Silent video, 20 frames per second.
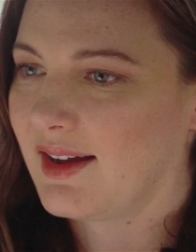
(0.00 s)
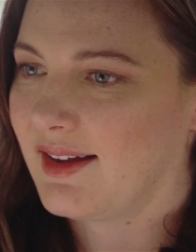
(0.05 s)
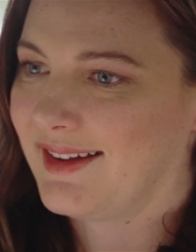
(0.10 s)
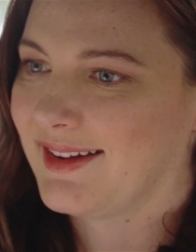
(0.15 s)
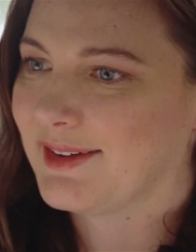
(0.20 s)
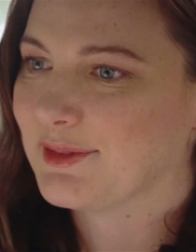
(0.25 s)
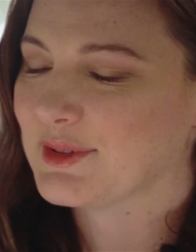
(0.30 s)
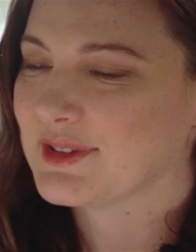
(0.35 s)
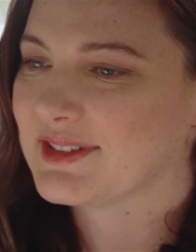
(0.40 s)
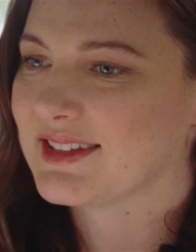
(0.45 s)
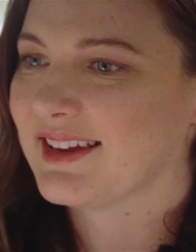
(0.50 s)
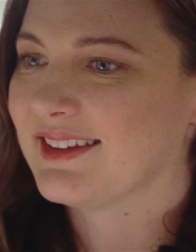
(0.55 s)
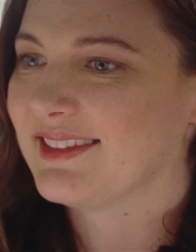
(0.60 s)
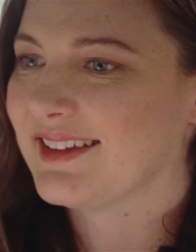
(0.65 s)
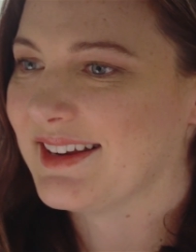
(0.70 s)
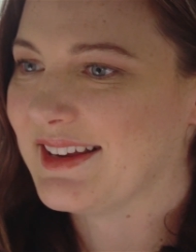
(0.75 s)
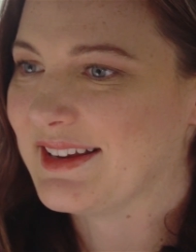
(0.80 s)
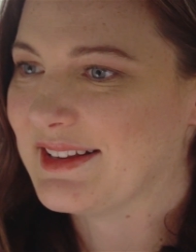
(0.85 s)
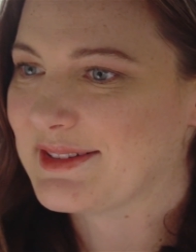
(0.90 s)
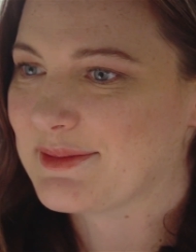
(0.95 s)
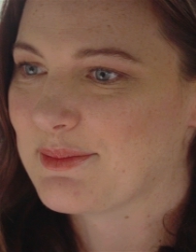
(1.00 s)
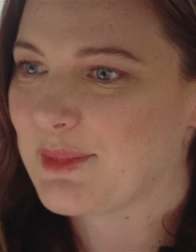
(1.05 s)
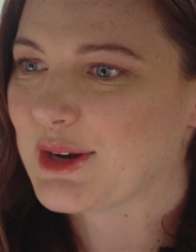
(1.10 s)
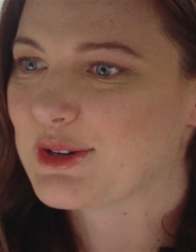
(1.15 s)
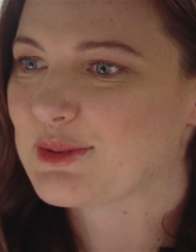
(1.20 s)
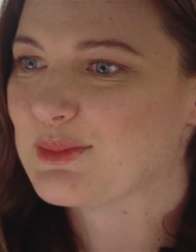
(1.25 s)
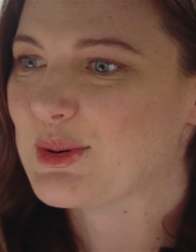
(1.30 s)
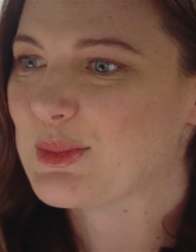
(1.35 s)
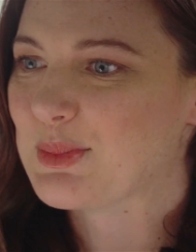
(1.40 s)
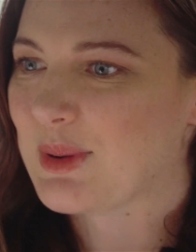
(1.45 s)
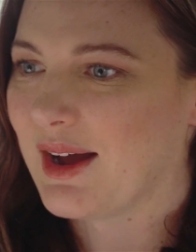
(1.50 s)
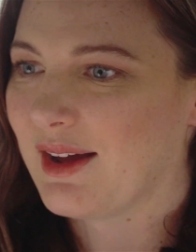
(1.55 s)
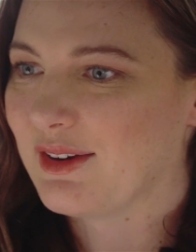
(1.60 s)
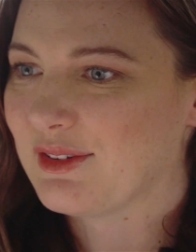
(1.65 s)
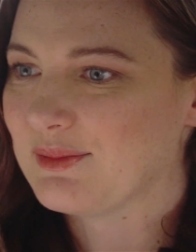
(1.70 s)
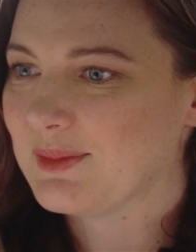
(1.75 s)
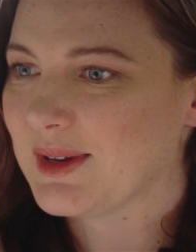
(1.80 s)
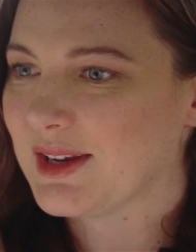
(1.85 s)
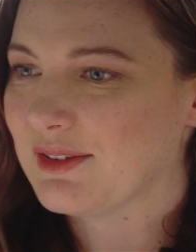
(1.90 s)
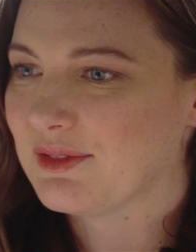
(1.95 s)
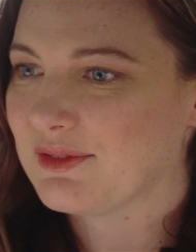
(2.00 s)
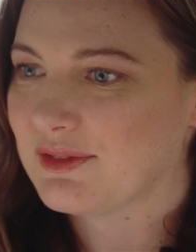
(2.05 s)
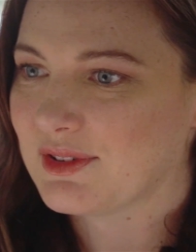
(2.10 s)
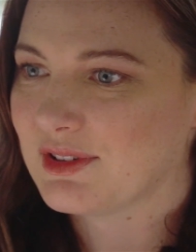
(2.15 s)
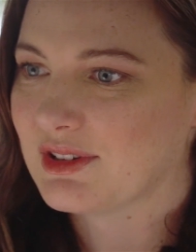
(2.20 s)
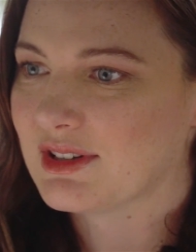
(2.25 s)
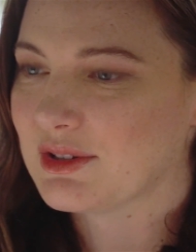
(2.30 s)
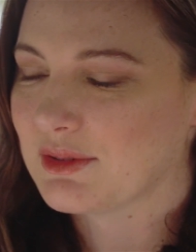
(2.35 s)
I would say that he's much more proud of me for